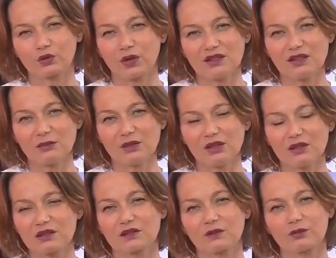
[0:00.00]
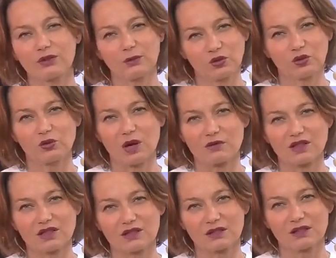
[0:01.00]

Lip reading: 20 minutes from 2 hours.